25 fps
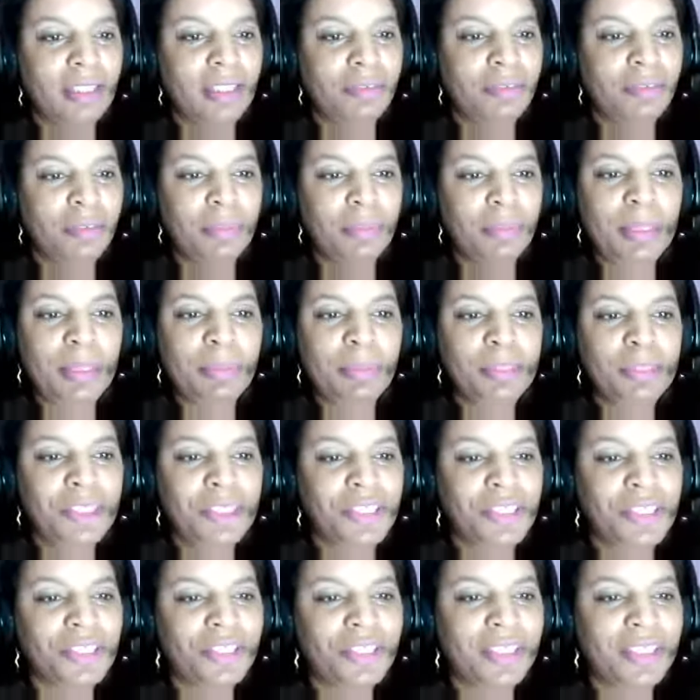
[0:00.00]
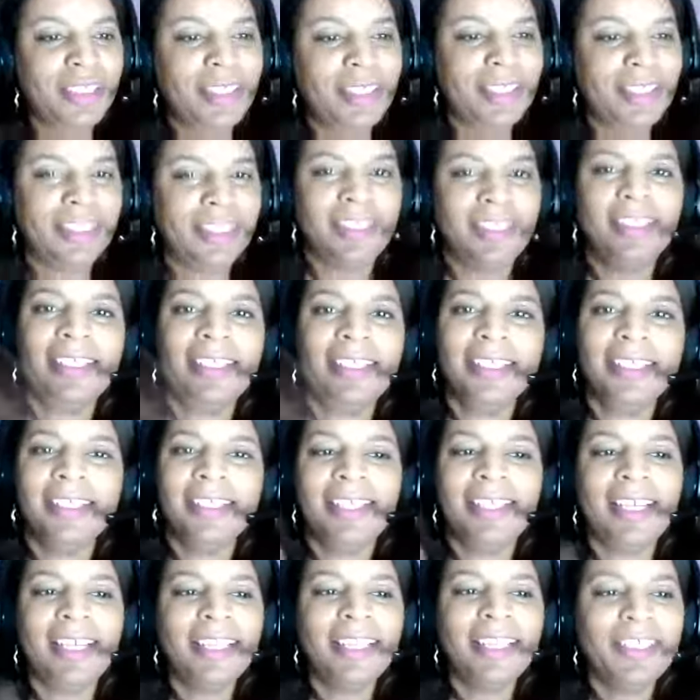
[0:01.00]
for people to turn in.
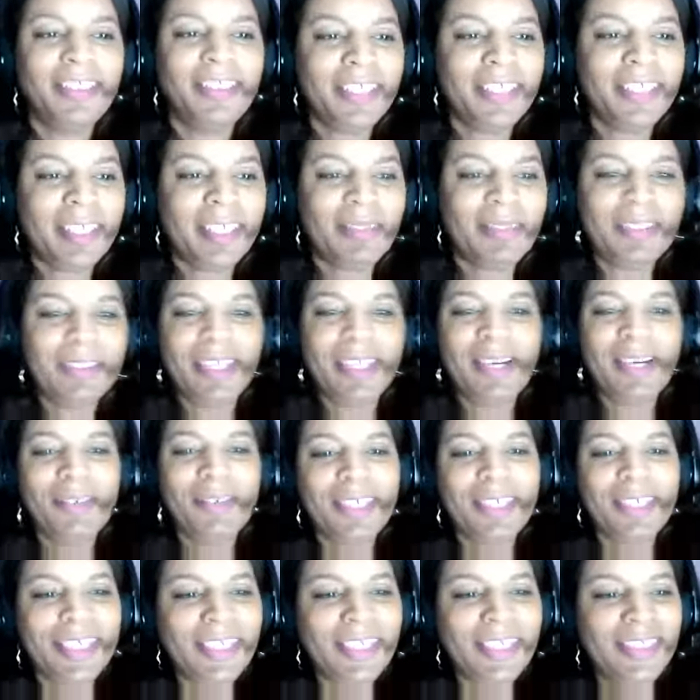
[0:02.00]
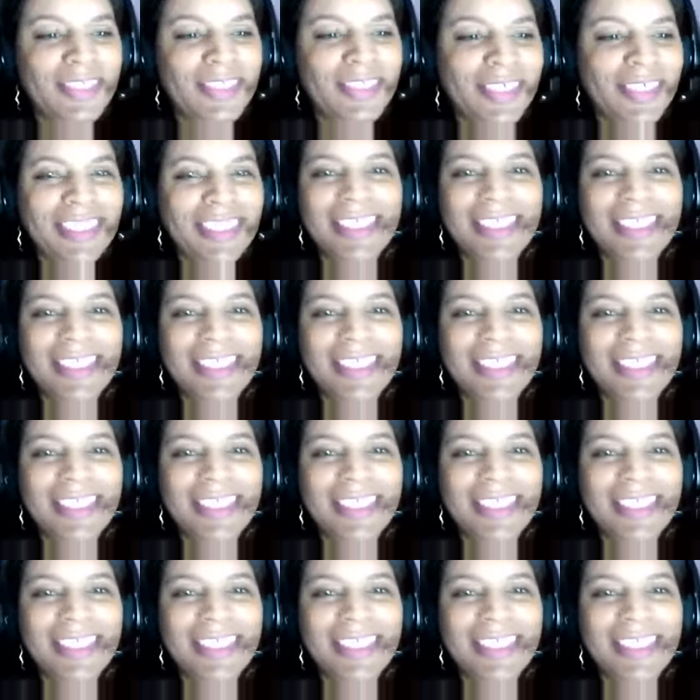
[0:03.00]
Hello, Kevin. How are you?